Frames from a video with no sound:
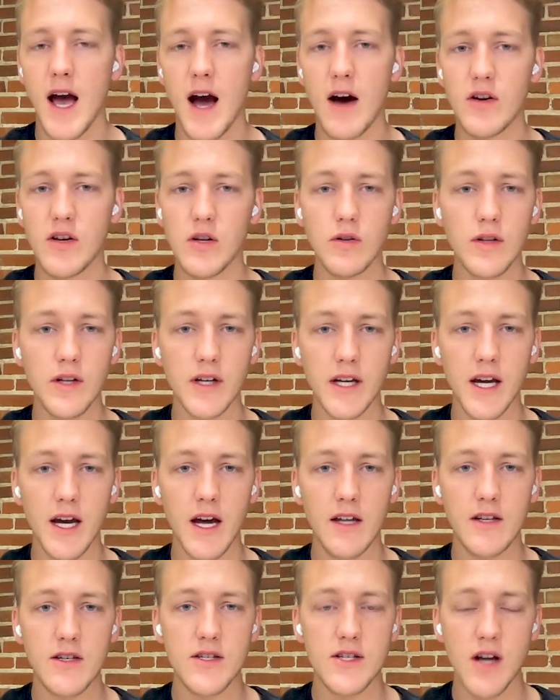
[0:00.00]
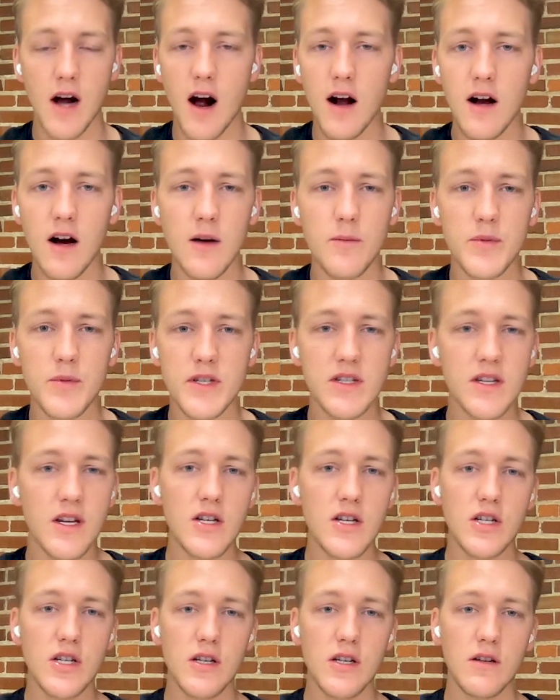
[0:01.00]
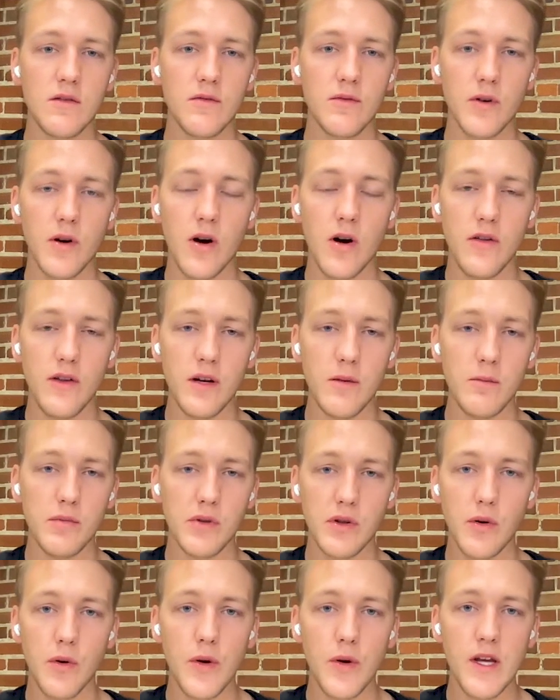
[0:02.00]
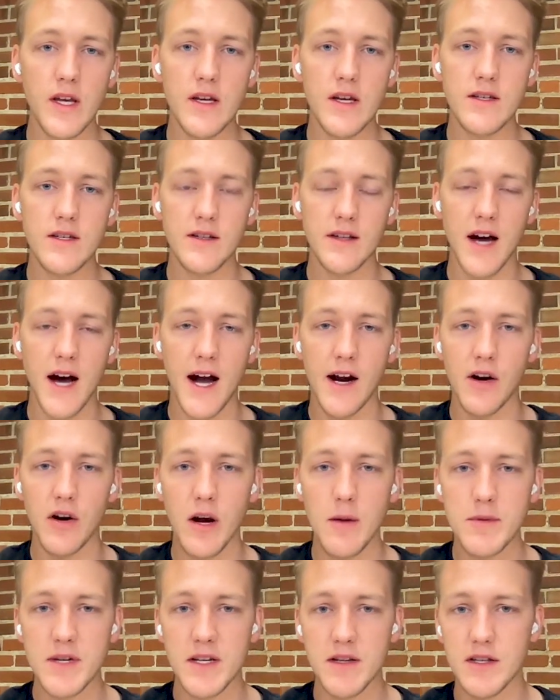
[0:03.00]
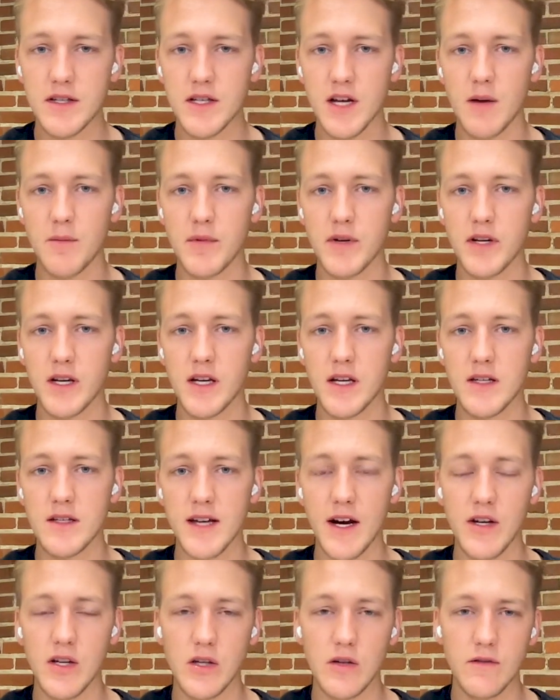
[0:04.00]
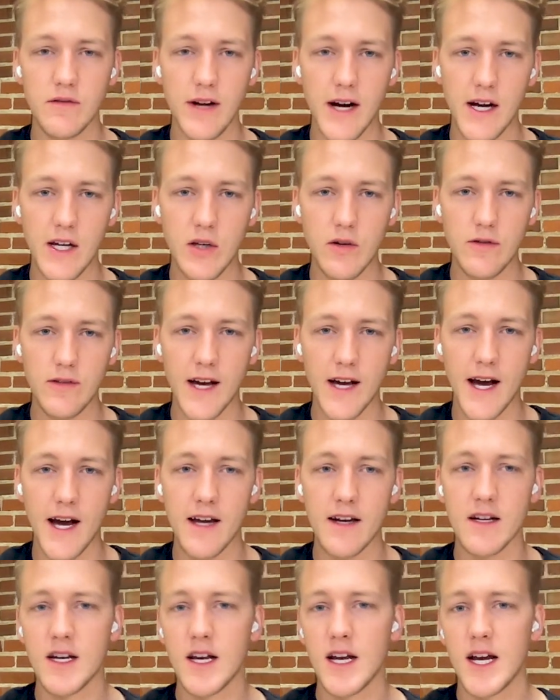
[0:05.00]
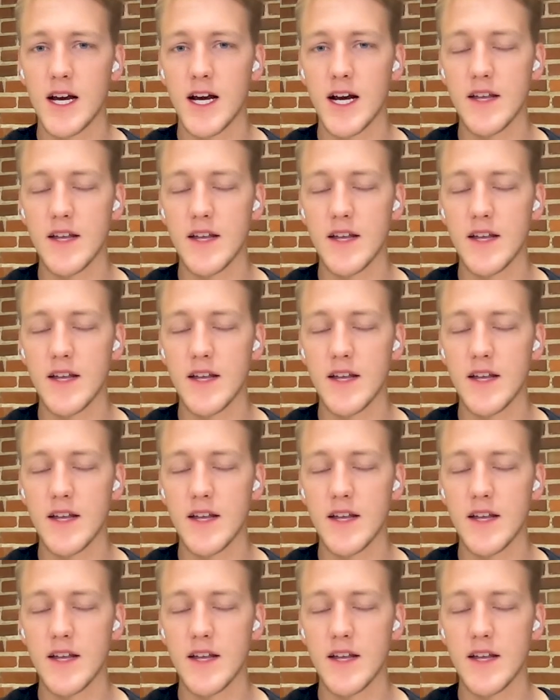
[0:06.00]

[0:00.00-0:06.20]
How do you look at stock compensation for all the employees and the higher ups at these companies? How do you value that?